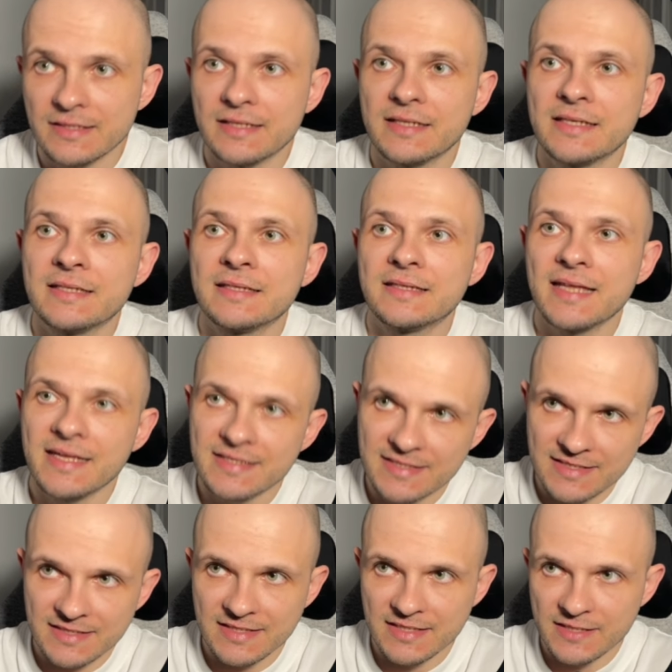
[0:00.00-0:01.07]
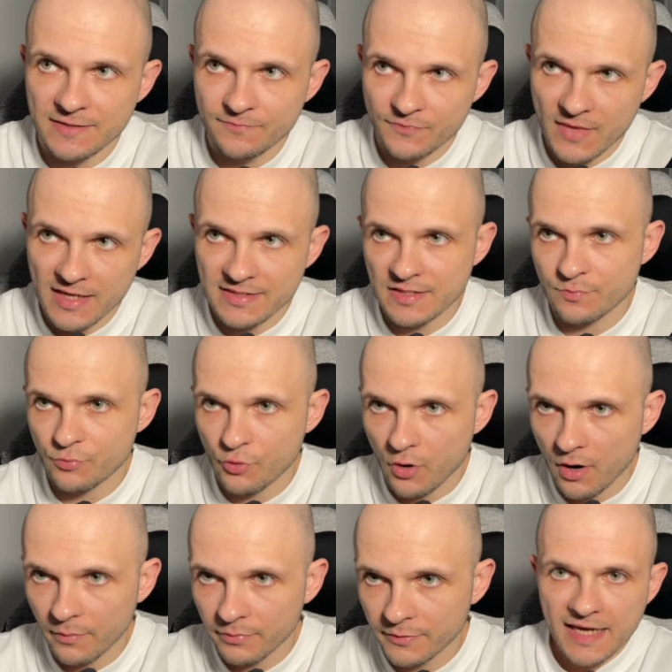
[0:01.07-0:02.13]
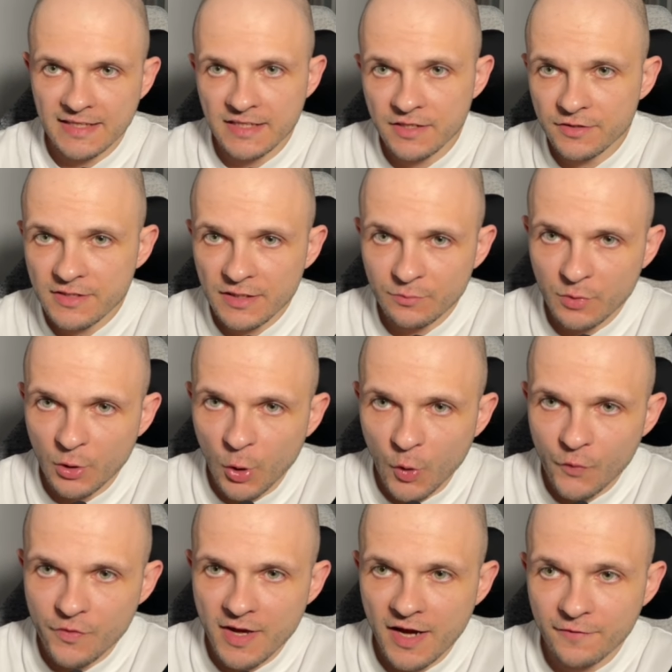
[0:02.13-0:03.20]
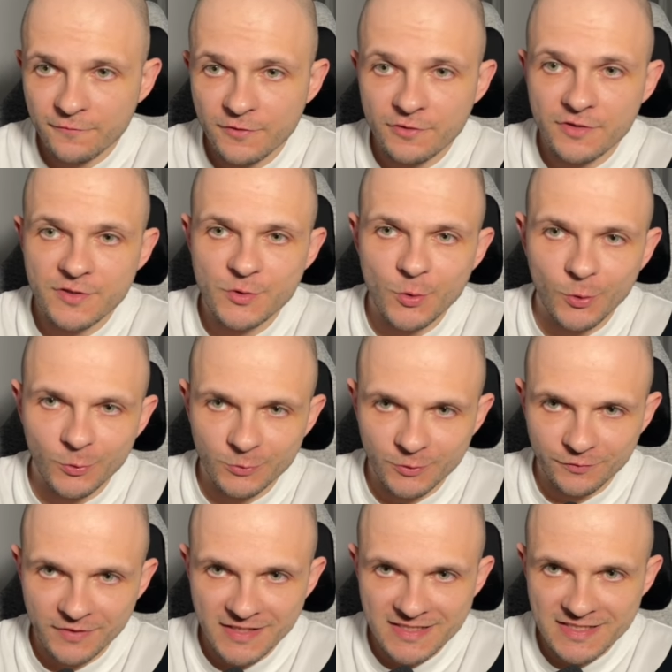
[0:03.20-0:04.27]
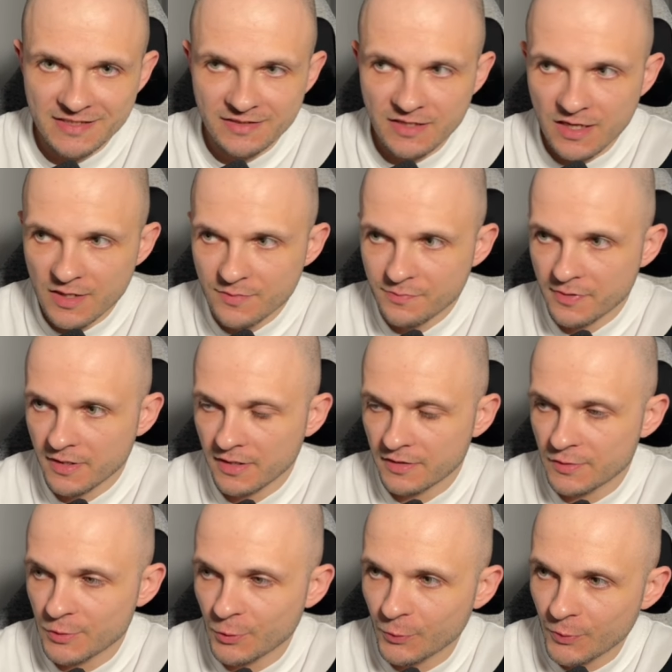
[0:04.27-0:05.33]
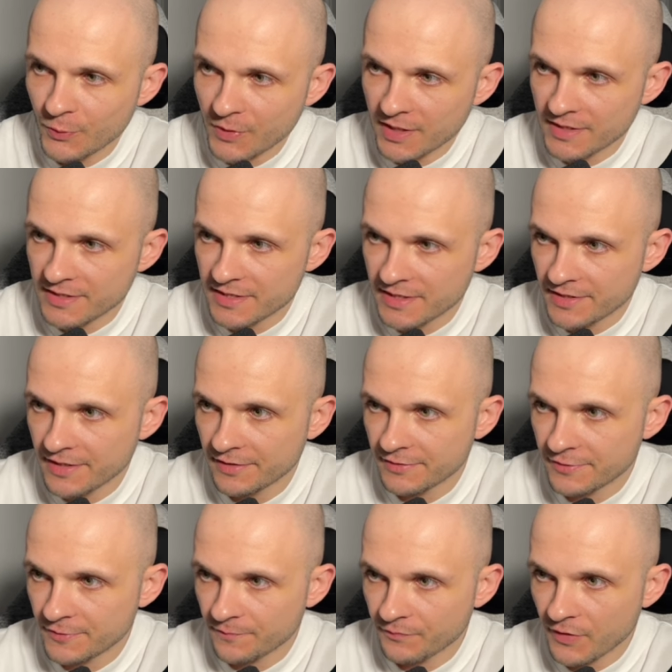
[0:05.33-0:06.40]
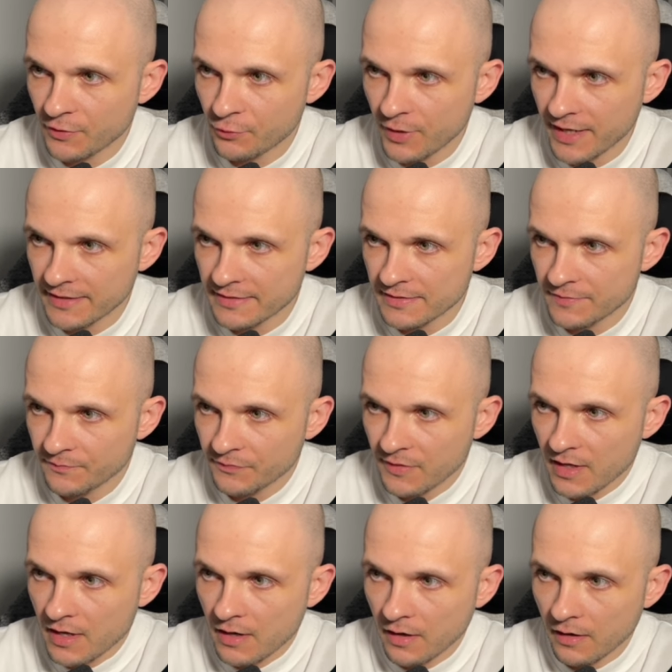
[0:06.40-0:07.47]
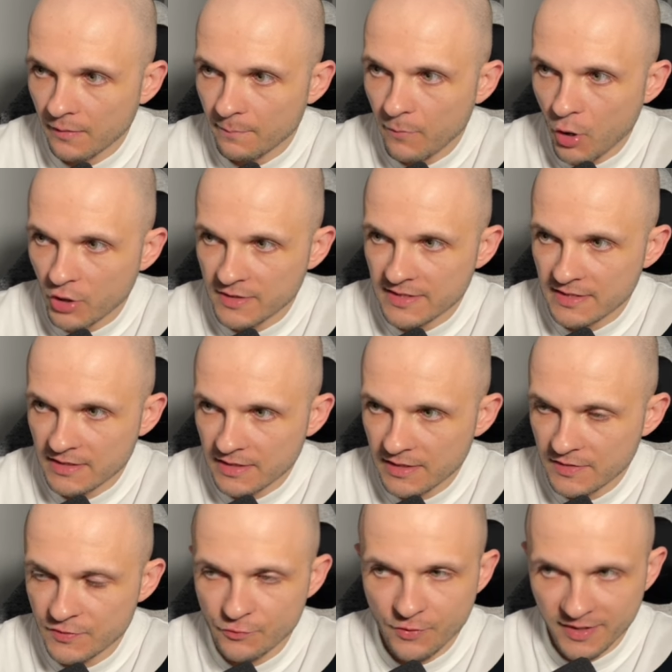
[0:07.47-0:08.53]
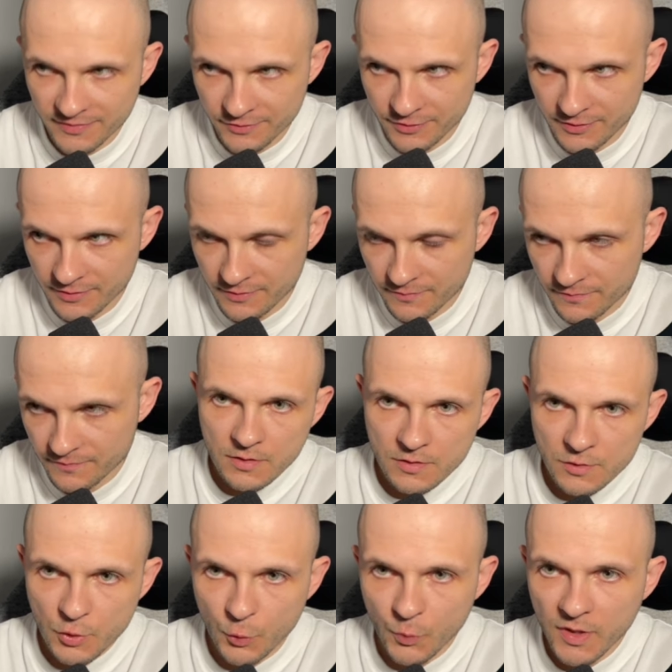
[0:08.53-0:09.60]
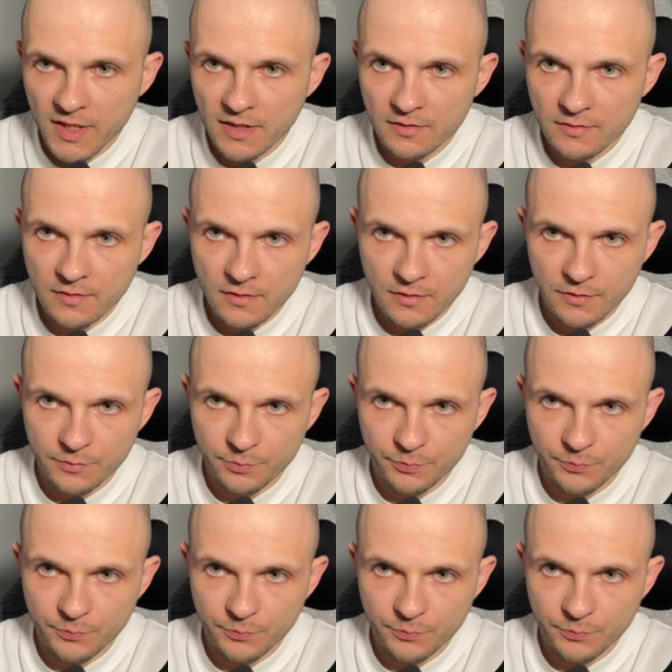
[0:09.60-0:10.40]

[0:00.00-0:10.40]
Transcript: intensity as a prop, and here down below we have the result of that setup. So you can see that the red box is rendered. So we can